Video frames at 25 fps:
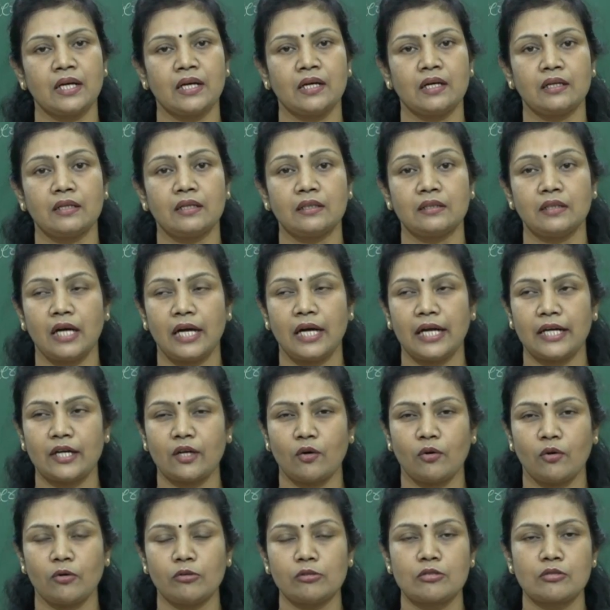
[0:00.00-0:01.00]

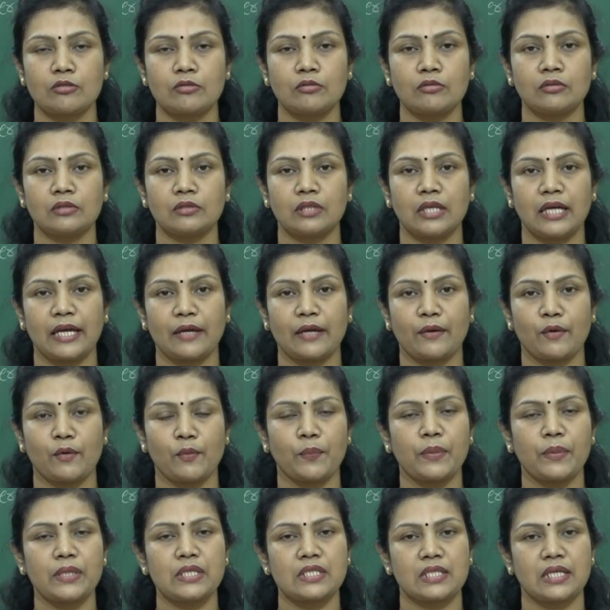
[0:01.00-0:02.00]
and also the
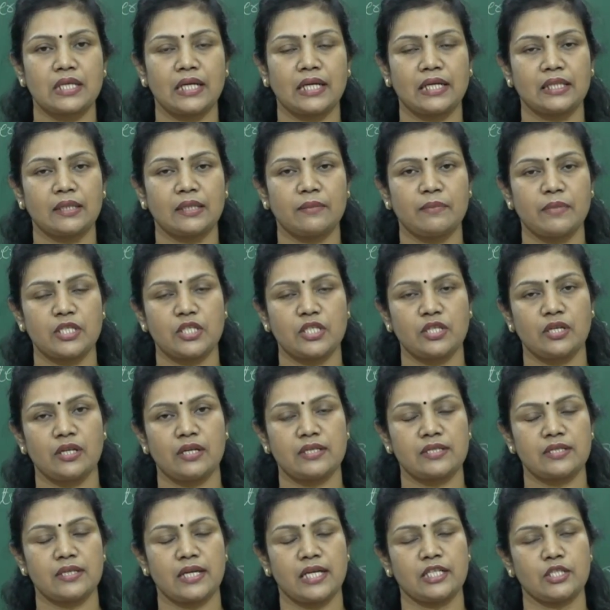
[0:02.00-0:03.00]
equipments and the
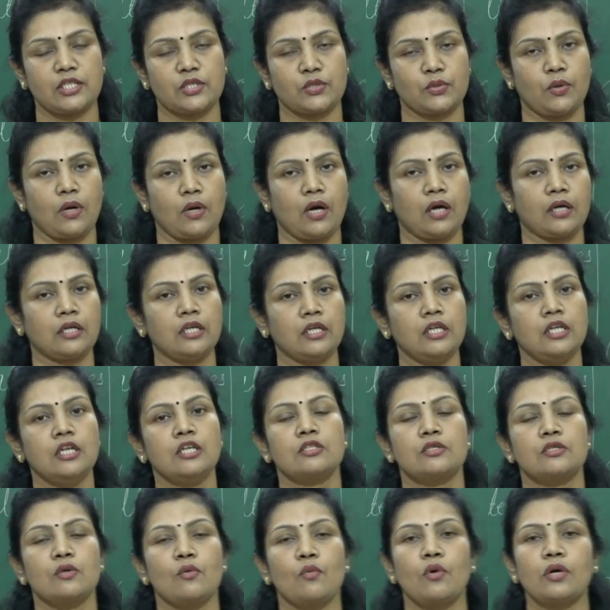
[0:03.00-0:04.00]
machineries and so on.
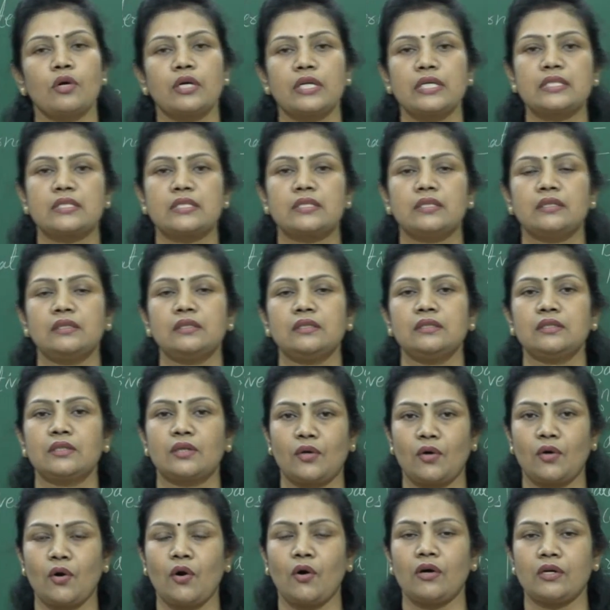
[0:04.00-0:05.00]
So what is the
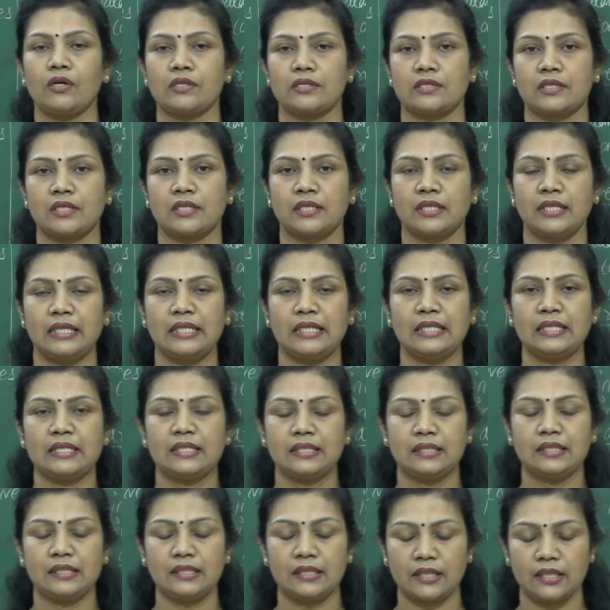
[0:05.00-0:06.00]
cost
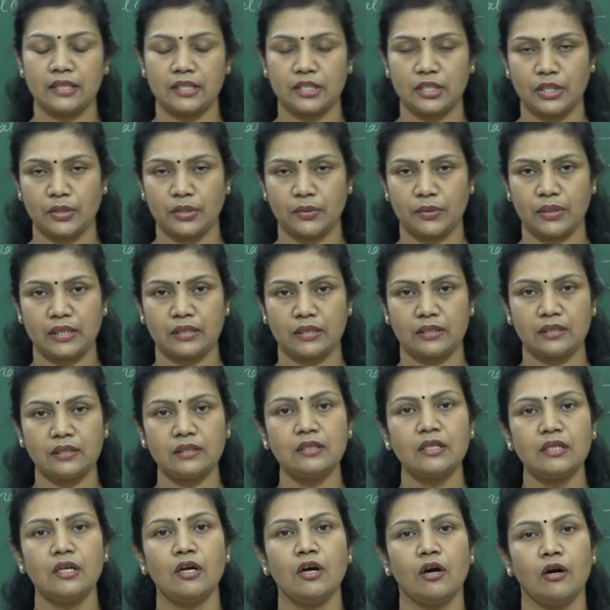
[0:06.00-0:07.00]
incurred during
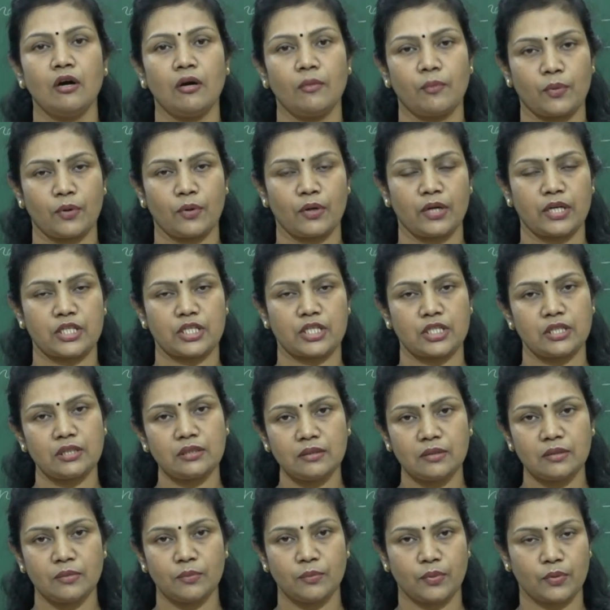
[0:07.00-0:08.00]
the
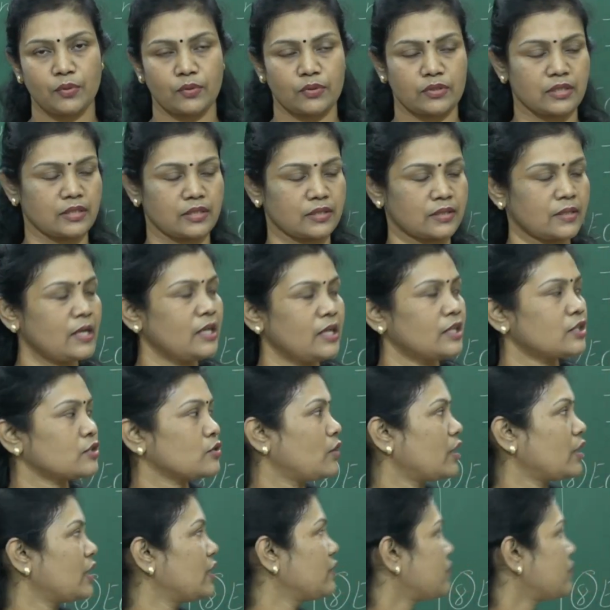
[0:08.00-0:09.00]
production process? So